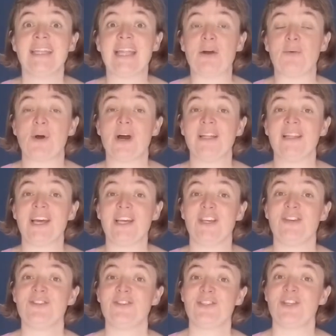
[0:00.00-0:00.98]
Now what I'd
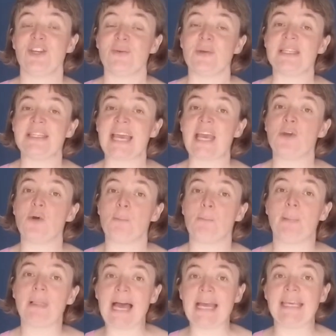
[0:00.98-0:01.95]
like you to do is get your
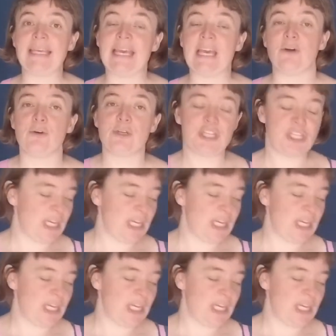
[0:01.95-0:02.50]
blanket or